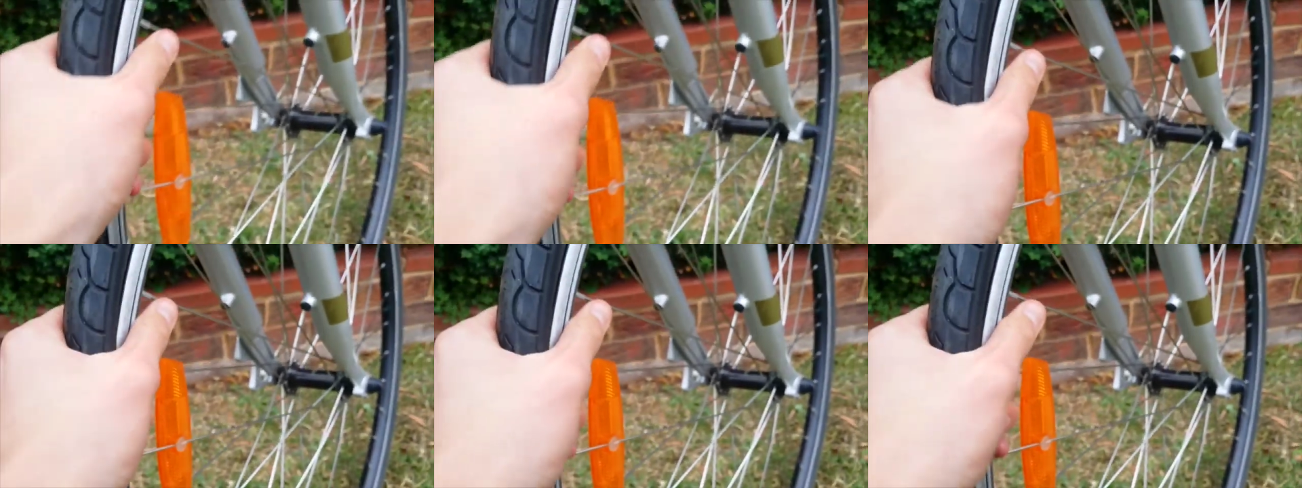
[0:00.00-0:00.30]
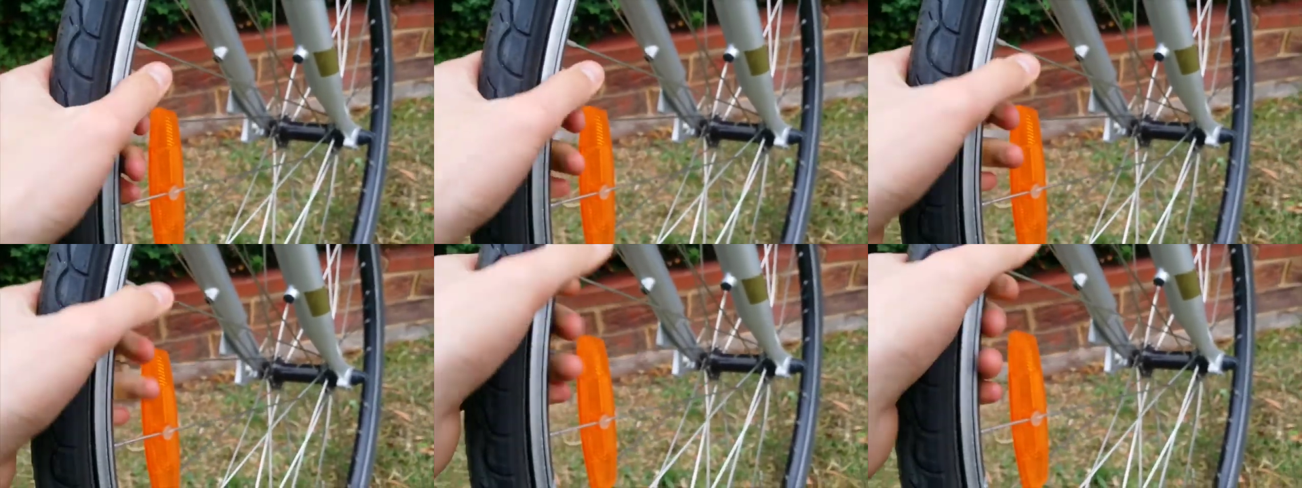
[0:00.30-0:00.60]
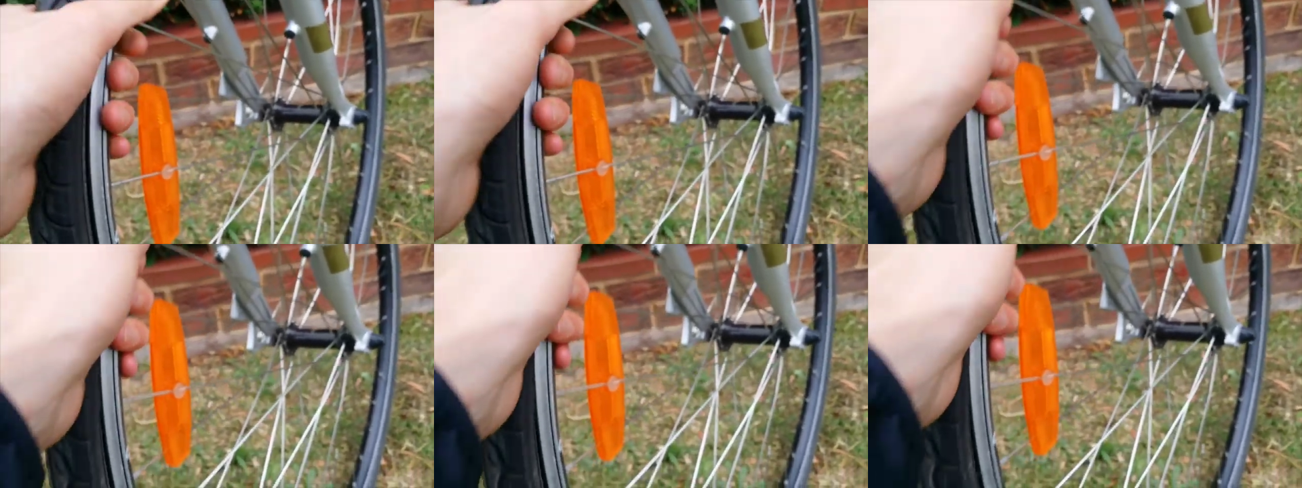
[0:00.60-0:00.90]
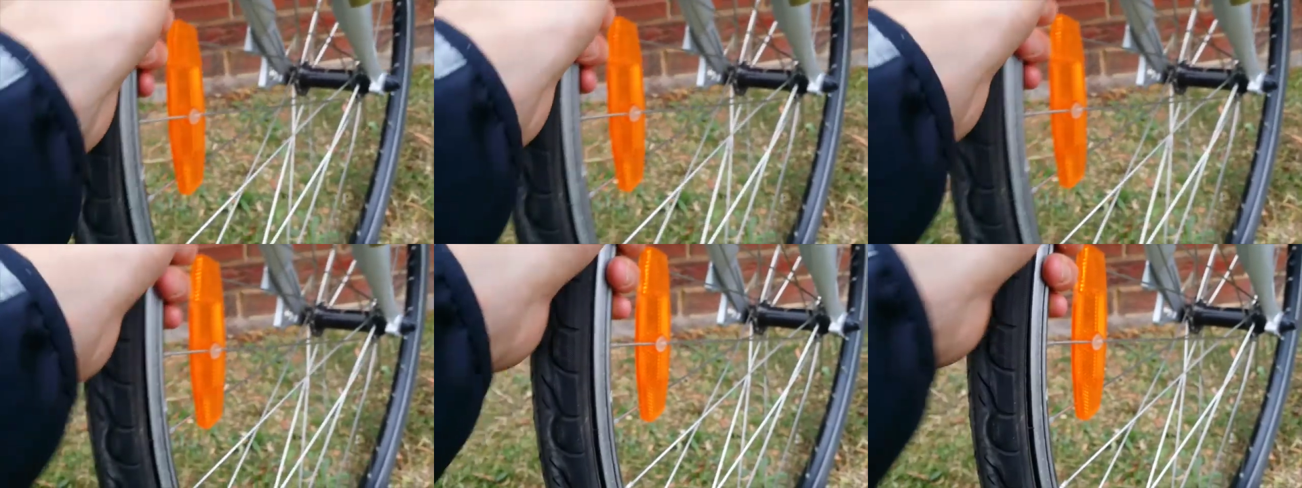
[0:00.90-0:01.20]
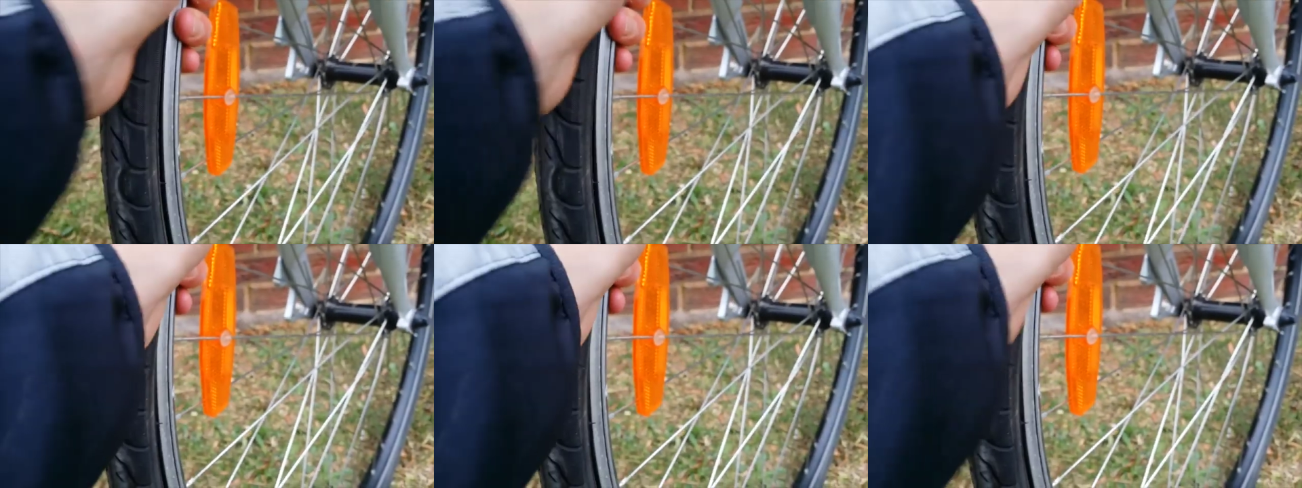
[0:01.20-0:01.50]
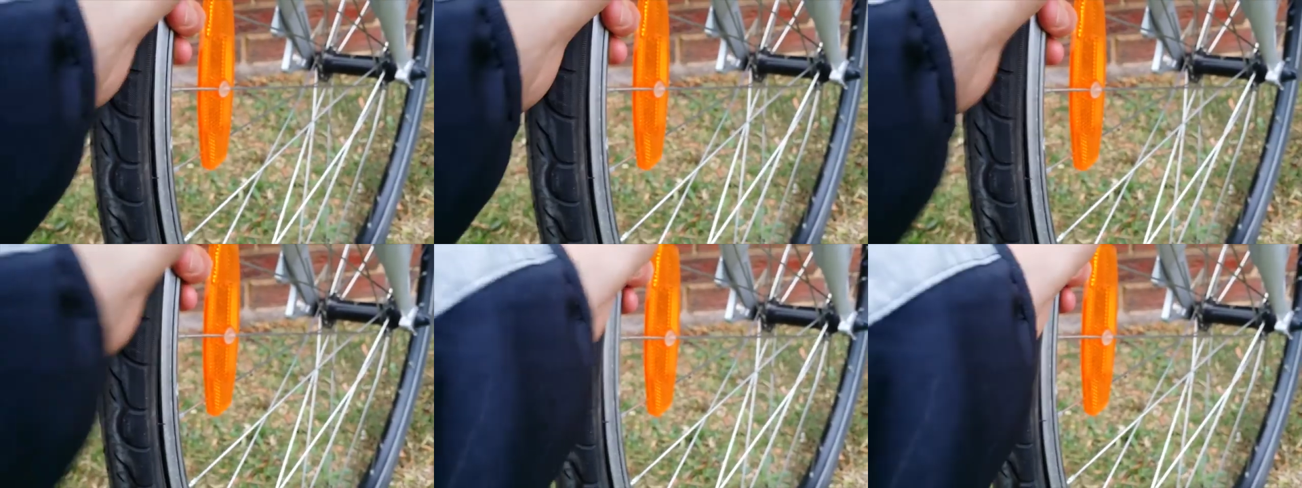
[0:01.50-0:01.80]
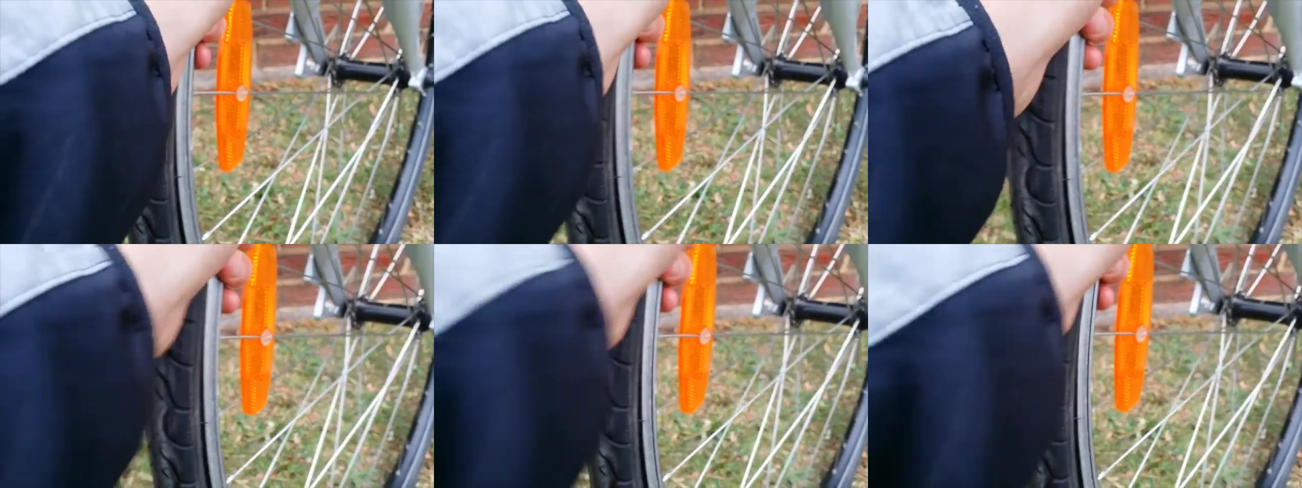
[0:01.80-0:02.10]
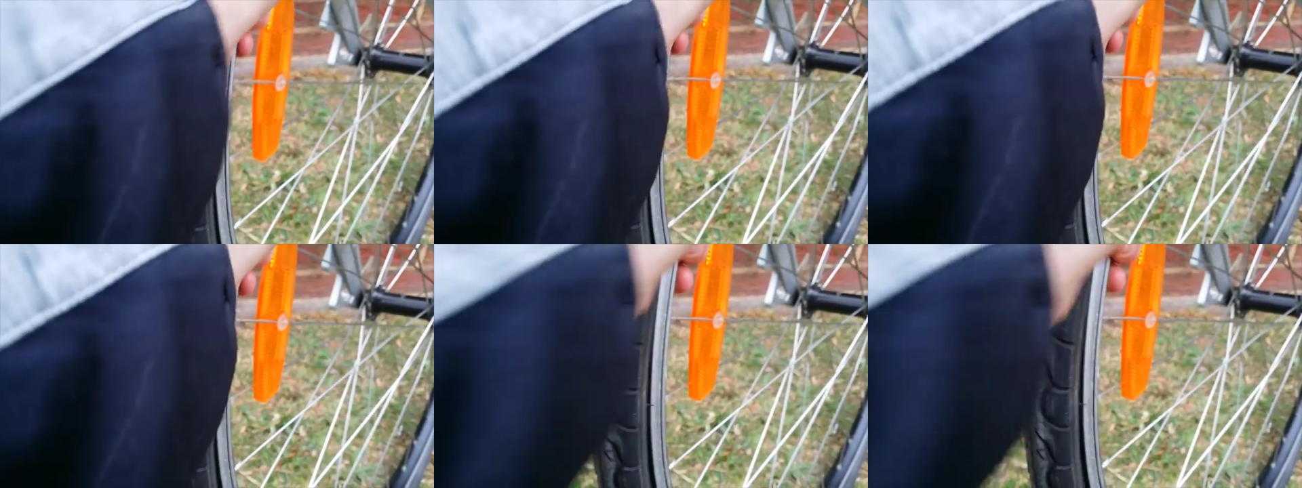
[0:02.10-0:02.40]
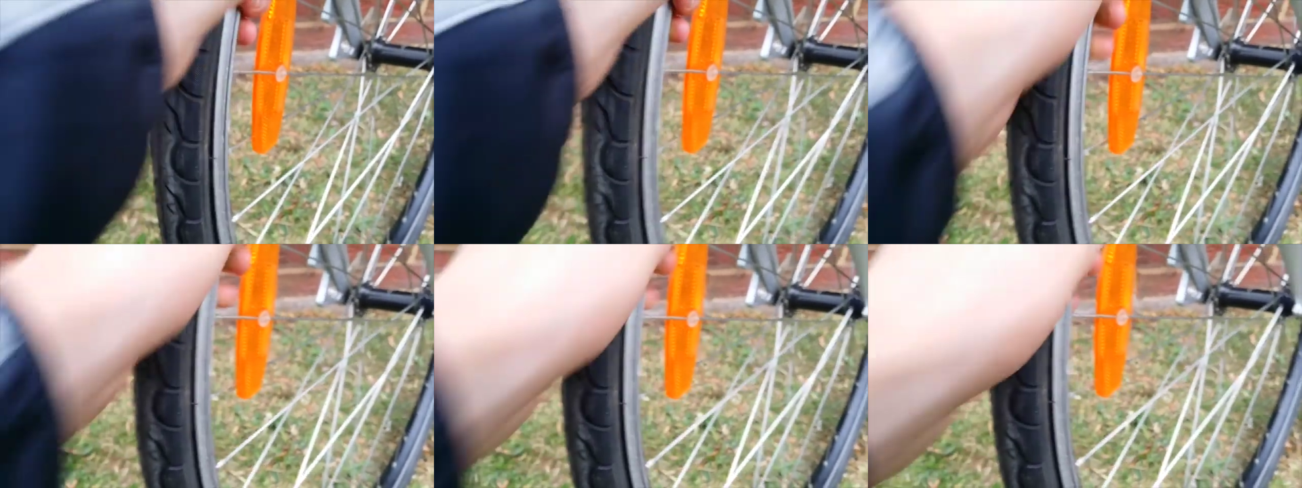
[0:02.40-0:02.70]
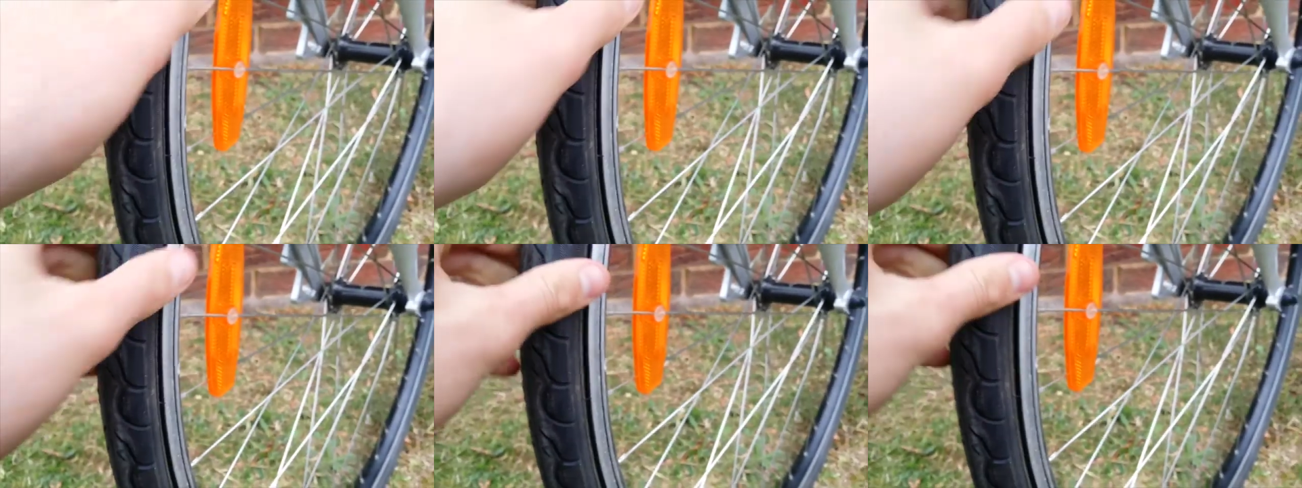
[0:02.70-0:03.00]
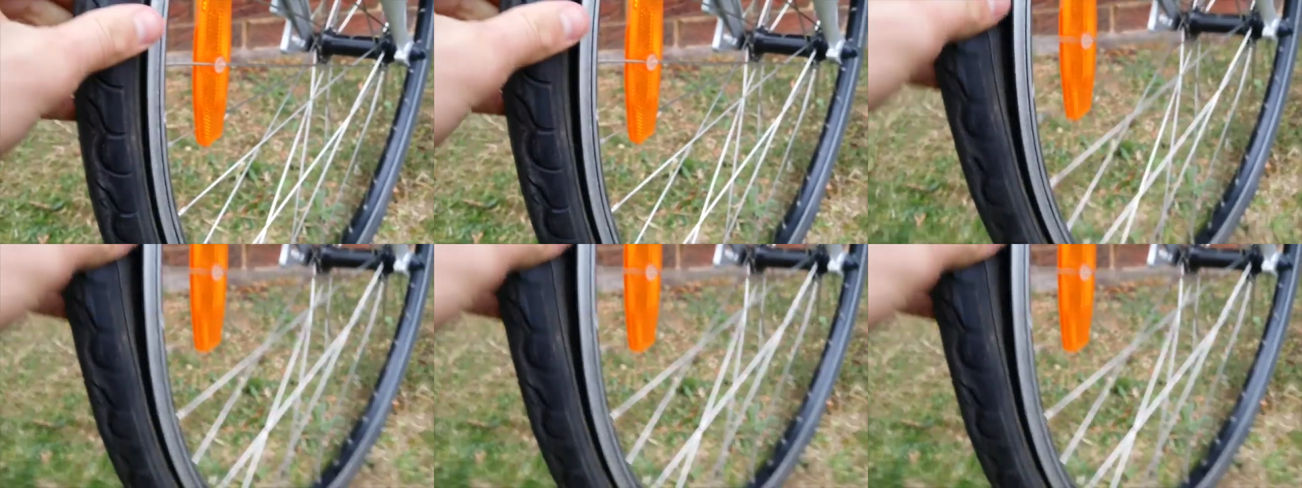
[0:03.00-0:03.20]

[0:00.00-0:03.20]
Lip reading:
Nobody's mouth can be seen.